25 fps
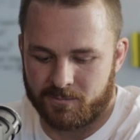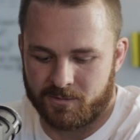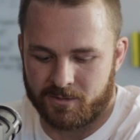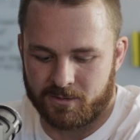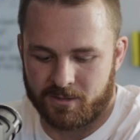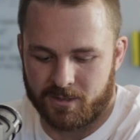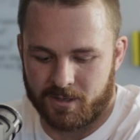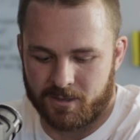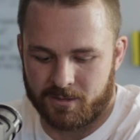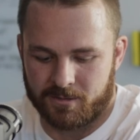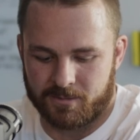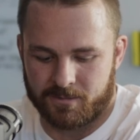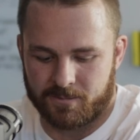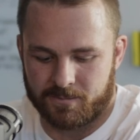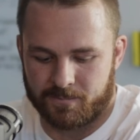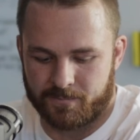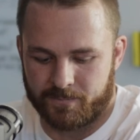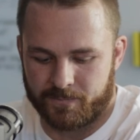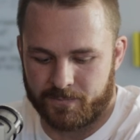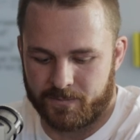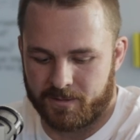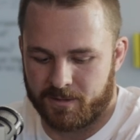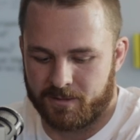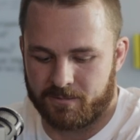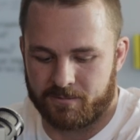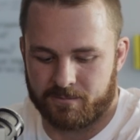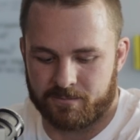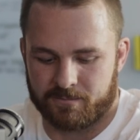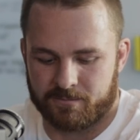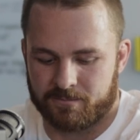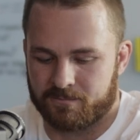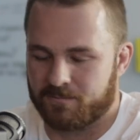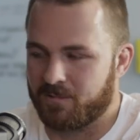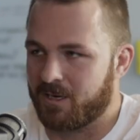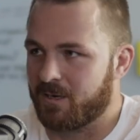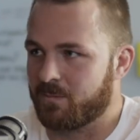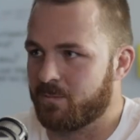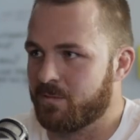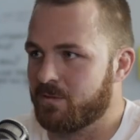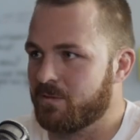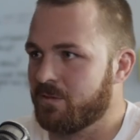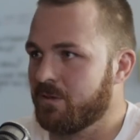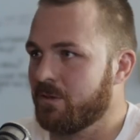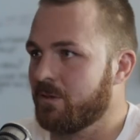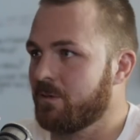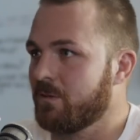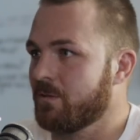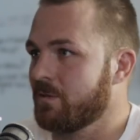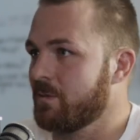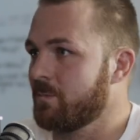up you go in rugby
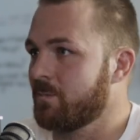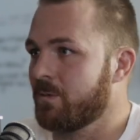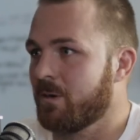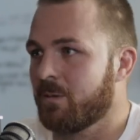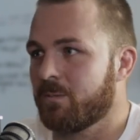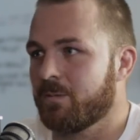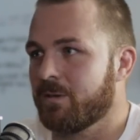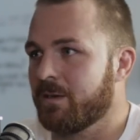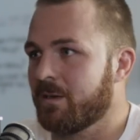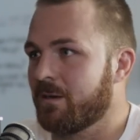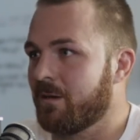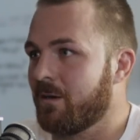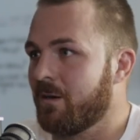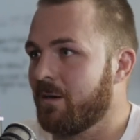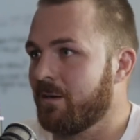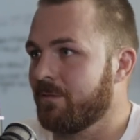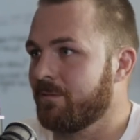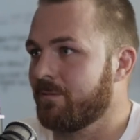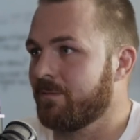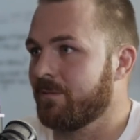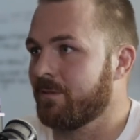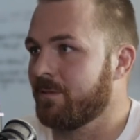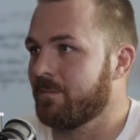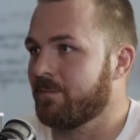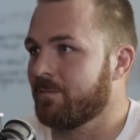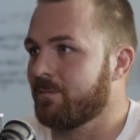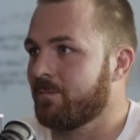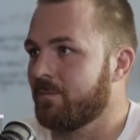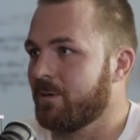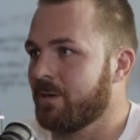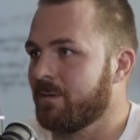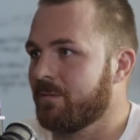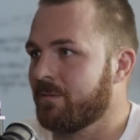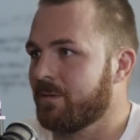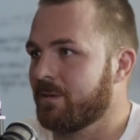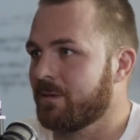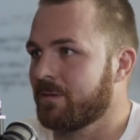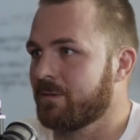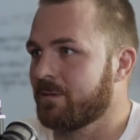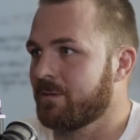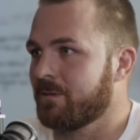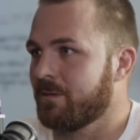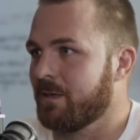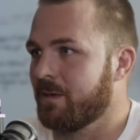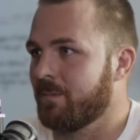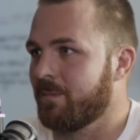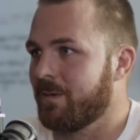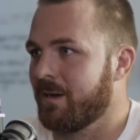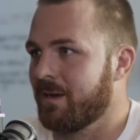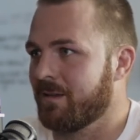circles and probably in life and whatever
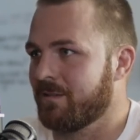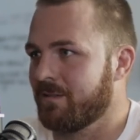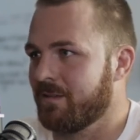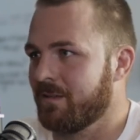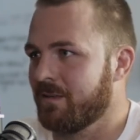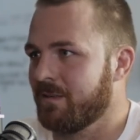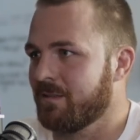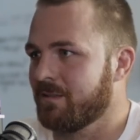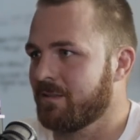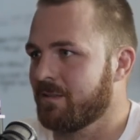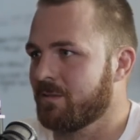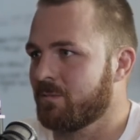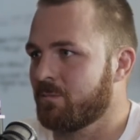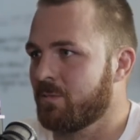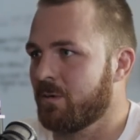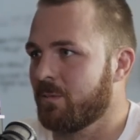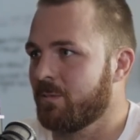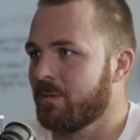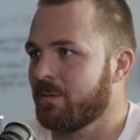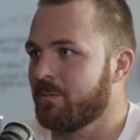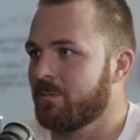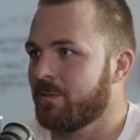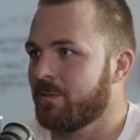career paths it is, it's probably